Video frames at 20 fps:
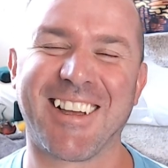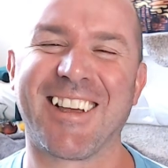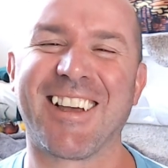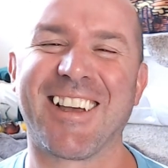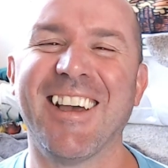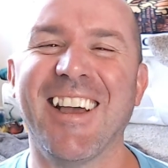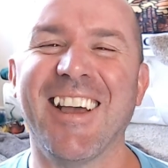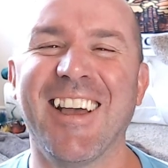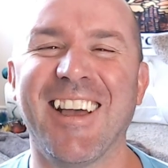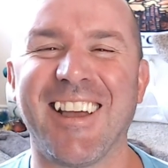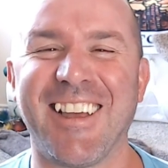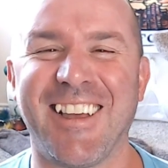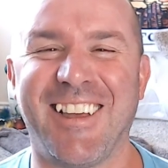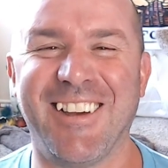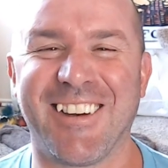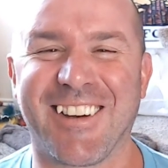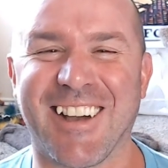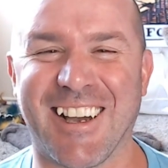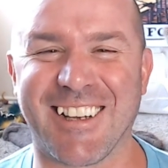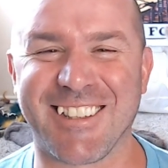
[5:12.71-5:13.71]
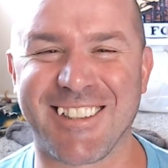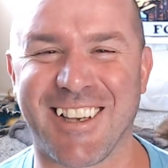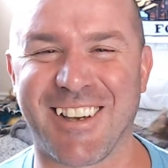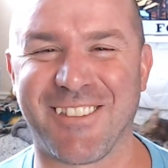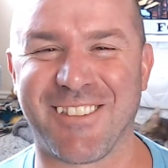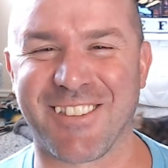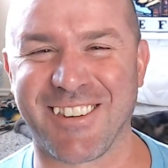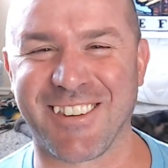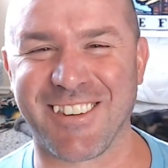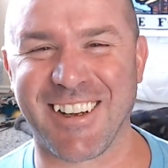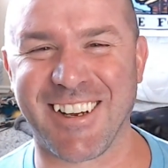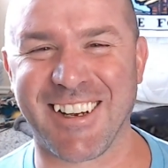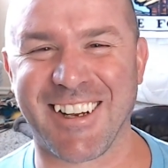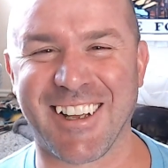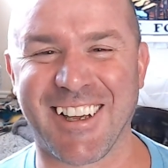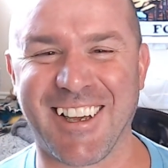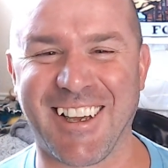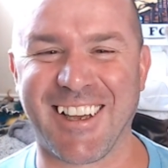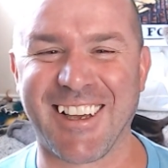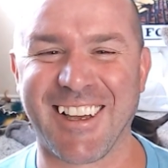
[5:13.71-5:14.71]
You guys have a great
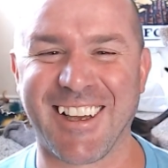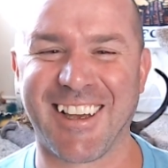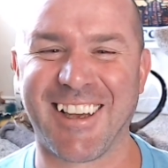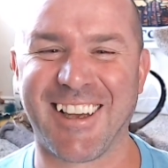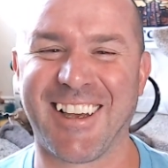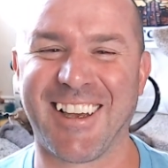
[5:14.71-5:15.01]
day.